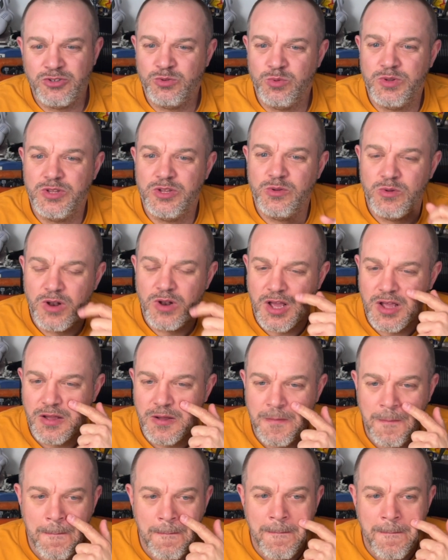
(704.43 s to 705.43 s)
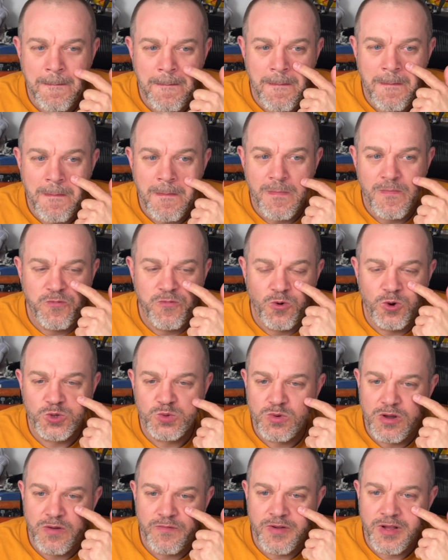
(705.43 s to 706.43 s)
Should we do like a Forge
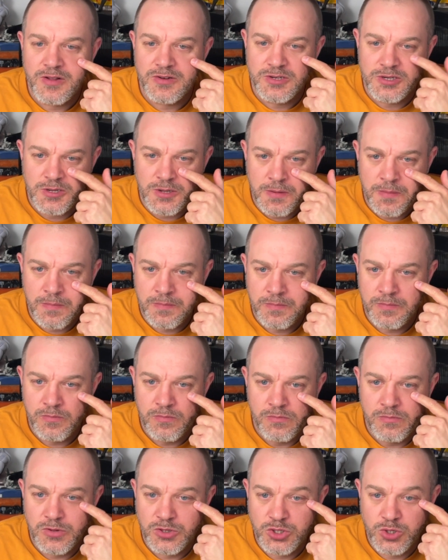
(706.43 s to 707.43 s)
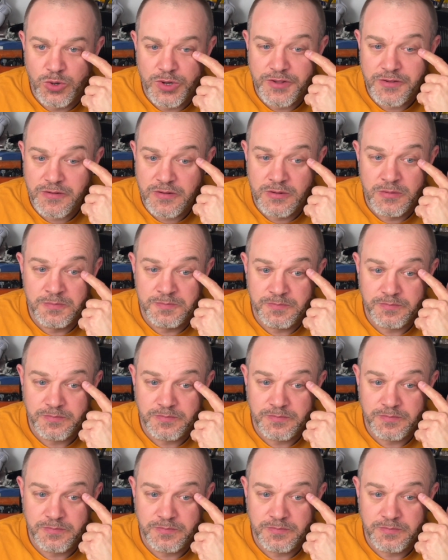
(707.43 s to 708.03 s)
World voucher? A choice?